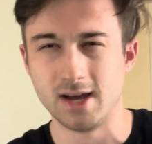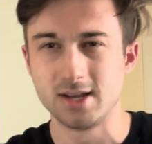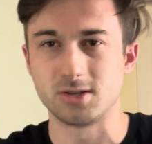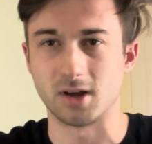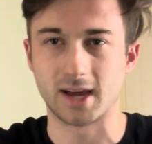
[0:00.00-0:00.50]

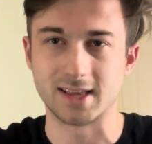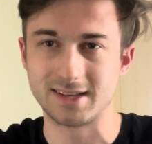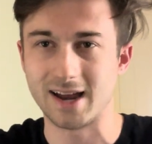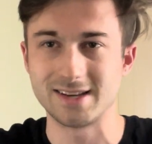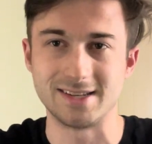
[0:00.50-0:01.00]
So I can
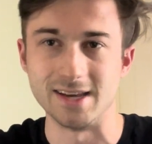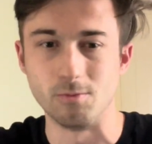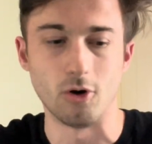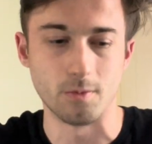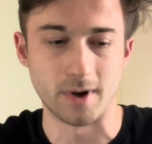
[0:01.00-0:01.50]
kind of see
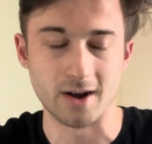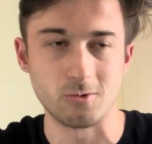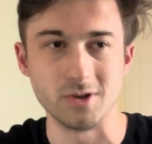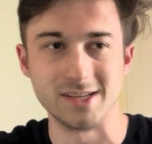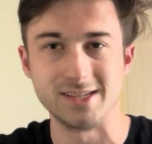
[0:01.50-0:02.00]
both, but I don't
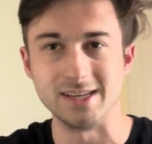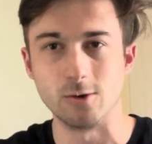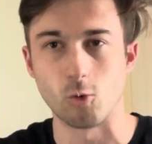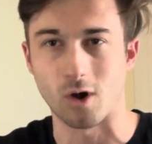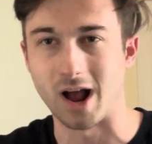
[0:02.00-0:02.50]
really see
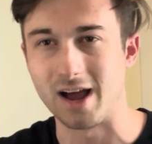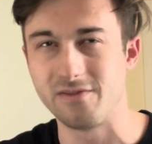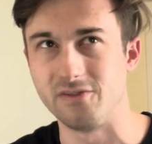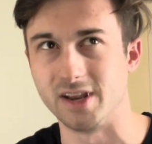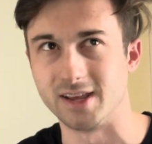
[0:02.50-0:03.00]
where I
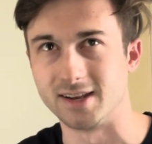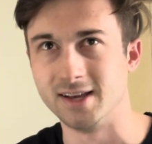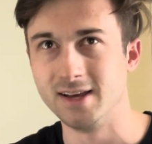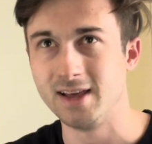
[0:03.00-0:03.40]
fit in.